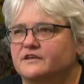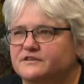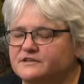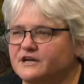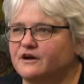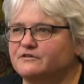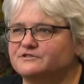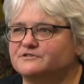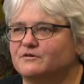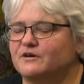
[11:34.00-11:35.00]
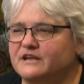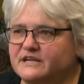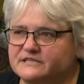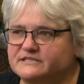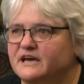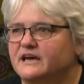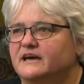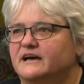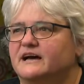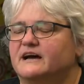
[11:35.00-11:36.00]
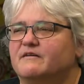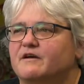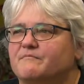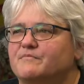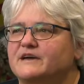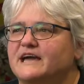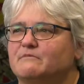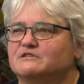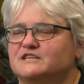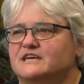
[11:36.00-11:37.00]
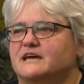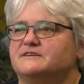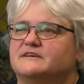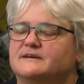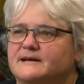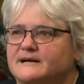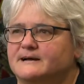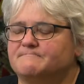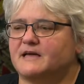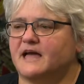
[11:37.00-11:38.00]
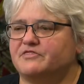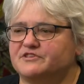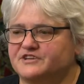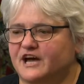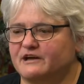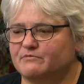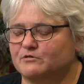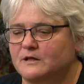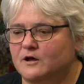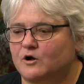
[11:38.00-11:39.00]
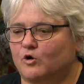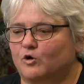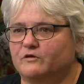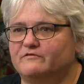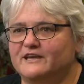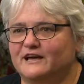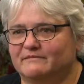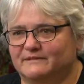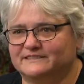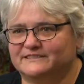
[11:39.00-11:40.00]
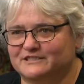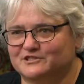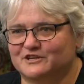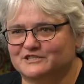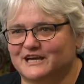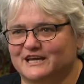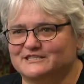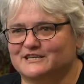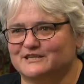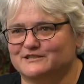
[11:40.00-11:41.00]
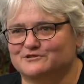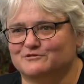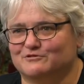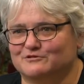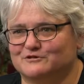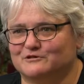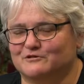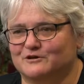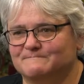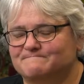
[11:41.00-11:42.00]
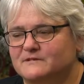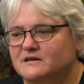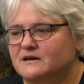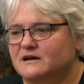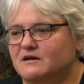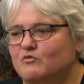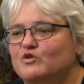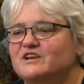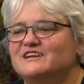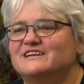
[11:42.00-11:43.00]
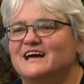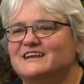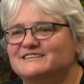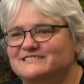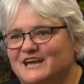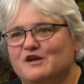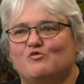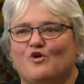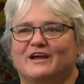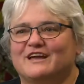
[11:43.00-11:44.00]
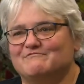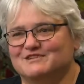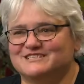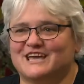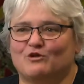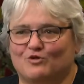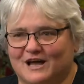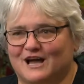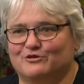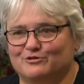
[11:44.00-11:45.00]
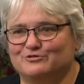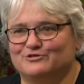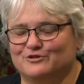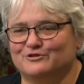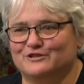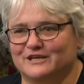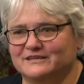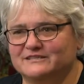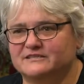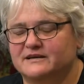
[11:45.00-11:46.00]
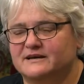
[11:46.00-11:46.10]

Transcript: So co-design is being able to get at the table all of the elements that it's going to take to get this across the line. We need to understand why governments can or can't do certain things.